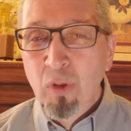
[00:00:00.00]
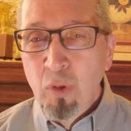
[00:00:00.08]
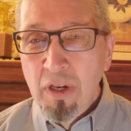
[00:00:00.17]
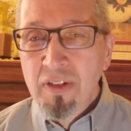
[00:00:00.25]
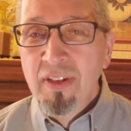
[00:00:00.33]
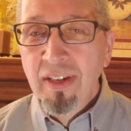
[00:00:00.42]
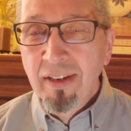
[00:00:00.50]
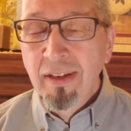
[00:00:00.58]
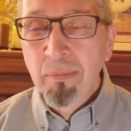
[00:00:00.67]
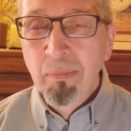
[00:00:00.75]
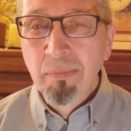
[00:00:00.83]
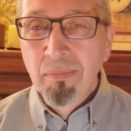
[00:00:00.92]
trust in
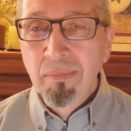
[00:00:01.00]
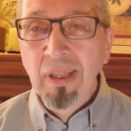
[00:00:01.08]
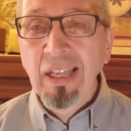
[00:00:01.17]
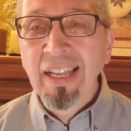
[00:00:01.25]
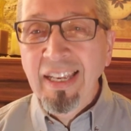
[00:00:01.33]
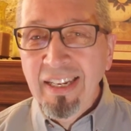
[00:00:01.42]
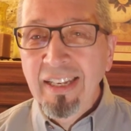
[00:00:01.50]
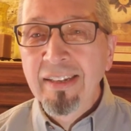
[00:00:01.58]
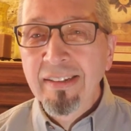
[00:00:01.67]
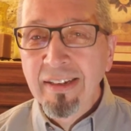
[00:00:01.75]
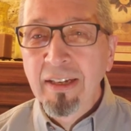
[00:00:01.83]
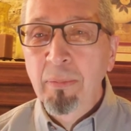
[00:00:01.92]
him, lean
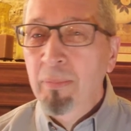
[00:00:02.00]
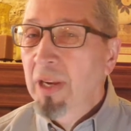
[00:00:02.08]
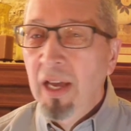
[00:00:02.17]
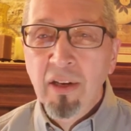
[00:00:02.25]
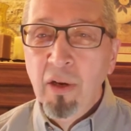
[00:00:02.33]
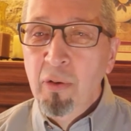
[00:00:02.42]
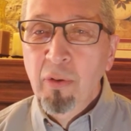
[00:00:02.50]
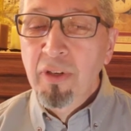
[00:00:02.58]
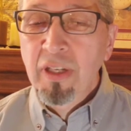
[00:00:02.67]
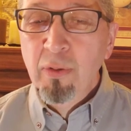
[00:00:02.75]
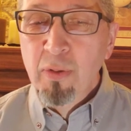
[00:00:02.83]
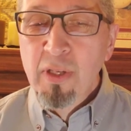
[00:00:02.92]
into him, not our own
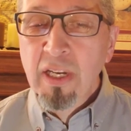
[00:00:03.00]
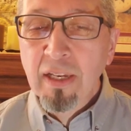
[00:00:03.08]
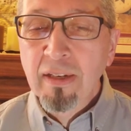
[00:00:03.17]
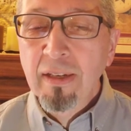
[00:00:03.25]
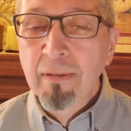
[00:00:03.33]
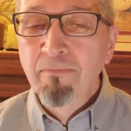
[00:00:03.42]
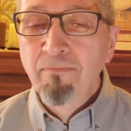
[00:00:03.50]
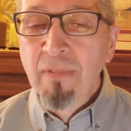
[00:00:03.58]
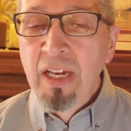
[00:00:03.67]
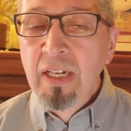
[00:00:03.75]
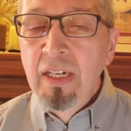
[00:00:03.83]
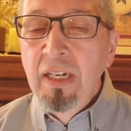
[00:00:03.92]
understanding.
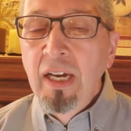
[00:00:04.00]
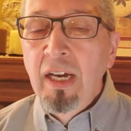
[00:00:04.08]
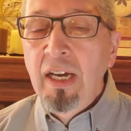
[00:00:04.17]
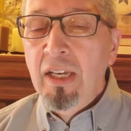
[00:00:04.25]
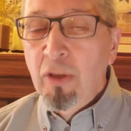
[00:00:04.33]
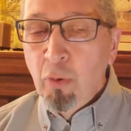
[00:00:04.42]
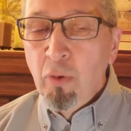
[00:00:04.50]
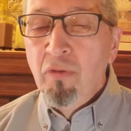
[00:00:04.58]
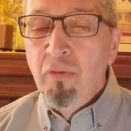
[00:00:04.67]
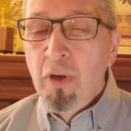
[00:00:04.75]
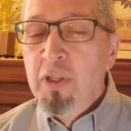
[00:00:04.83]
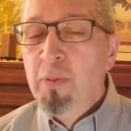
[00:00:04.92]
In order
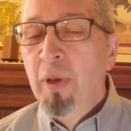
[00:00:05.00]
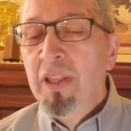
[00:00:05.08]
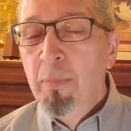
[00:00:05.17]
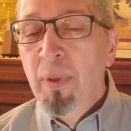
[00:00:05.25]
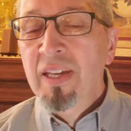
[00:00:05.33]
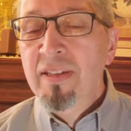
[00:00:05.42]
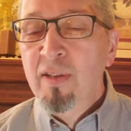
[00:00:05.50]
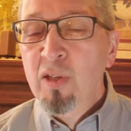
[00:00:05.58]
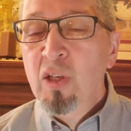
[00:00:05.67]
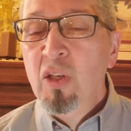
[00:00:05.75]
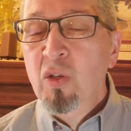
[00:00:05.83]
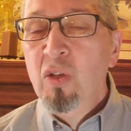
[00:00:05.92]
for us to make the best
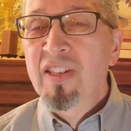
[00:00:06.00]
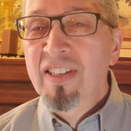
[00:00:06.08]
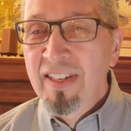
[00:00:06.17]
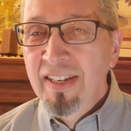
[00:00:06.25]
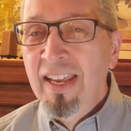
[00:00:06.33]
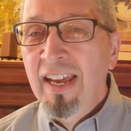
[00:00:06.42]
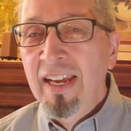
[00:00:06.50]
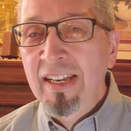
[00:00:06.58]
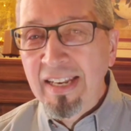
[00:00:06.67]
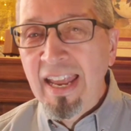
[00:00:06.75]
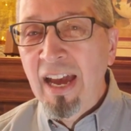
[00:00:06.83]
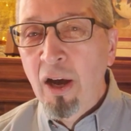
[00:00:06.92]
decisions today,
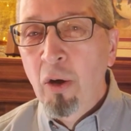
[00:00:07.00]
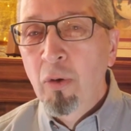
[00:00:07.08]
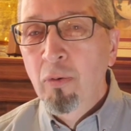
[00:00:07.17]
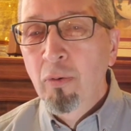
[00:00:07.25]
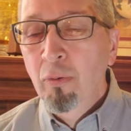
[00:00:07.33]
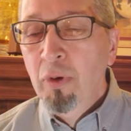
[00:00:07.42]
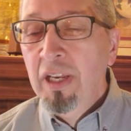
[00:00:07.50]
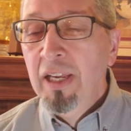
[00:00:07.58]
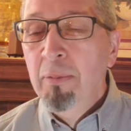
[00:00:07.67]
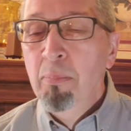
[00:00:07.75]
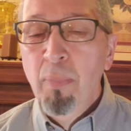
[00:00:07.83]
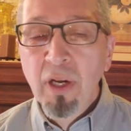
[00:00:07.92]
now, we
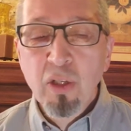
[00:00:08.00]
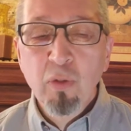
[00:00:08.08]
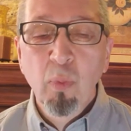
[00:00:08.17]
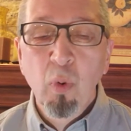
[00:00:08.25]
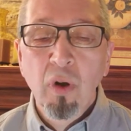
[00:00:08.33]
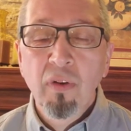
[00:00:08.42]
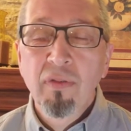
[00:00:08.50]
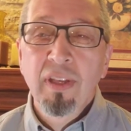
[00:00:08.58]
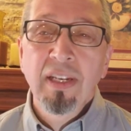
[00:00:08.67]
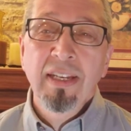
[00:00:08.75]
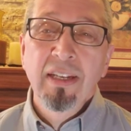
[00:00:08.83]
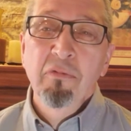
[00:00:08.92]
need much more
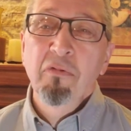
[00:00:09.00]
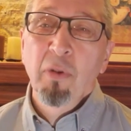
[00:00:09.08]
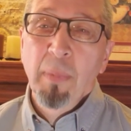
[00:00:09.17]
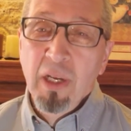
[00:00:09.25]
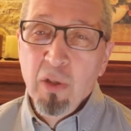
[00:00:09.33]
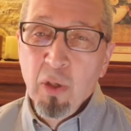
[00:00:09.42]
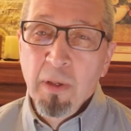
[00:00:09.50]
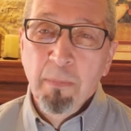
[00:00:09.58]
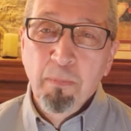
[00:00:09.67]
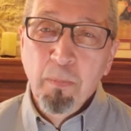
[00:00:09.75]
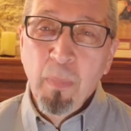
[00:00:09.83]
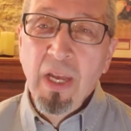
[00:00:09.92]
than information,
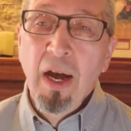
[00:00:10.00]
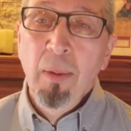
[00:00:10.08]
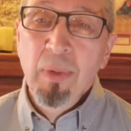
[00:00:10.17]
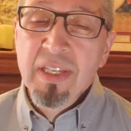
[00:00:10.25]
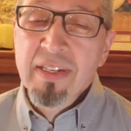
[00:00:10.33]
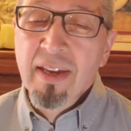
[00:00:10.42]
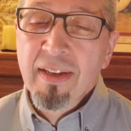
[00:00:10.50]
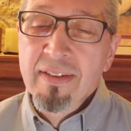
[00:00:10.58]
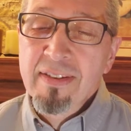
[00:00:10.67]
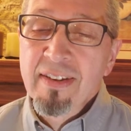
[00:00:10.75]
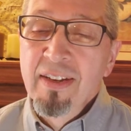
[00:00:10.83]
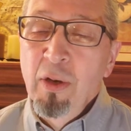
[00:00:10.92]
common
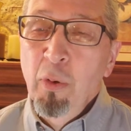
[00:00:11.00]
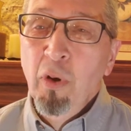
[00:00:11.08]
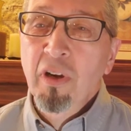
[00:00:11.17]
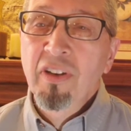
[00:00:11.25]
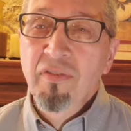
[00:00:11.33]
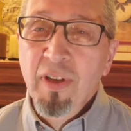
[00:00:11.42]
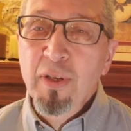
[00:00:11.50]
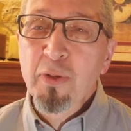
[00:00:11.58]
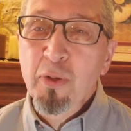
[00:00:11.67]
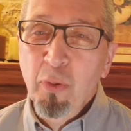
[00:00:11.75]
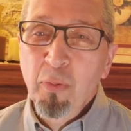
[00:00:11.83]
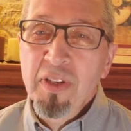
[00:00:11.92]
sense, or
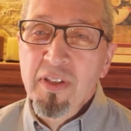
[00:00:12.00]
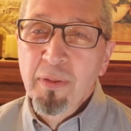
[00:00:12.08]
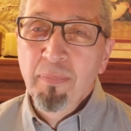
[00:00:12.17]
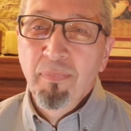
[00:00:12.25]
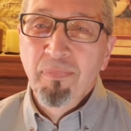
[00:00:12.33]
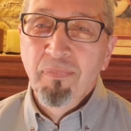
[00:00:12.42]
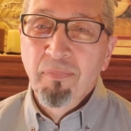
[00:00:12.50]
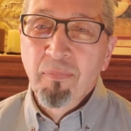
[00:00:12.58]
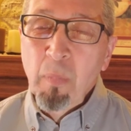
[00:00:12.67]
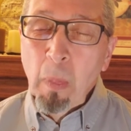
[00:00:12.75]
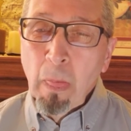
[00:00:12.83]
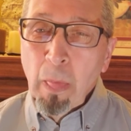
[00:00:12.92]
conventional wisdom.
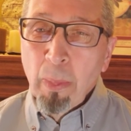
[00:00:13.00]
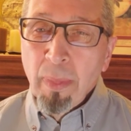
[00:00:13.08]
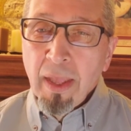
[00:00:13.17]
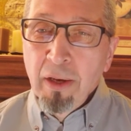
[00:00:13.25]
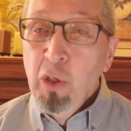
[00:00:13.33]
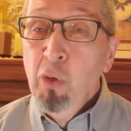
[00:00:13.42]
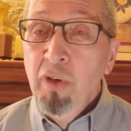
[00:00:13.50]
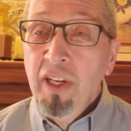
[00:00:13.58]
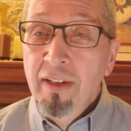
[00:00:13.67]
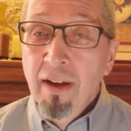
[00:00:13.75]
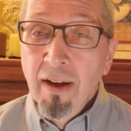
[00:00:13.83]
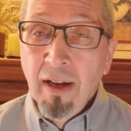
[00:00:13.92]
You
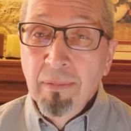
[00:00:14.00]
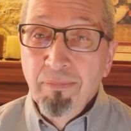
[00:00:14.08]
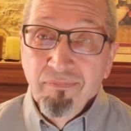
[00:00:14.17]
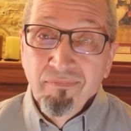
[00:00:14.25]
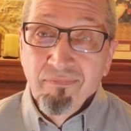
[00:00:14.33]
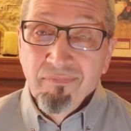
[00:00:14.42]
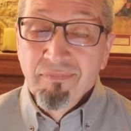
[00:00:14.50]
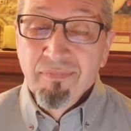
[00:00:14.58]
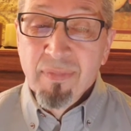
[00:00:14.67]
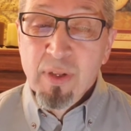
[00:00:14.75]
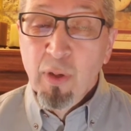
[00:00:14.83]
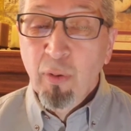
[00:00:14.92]
need God.
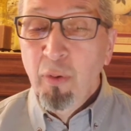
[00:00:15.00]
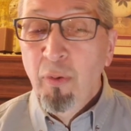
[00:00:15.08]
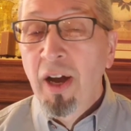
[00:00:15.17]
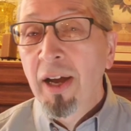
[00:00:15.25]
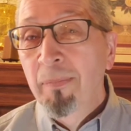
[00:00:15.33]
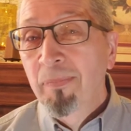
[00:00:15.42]
So do I.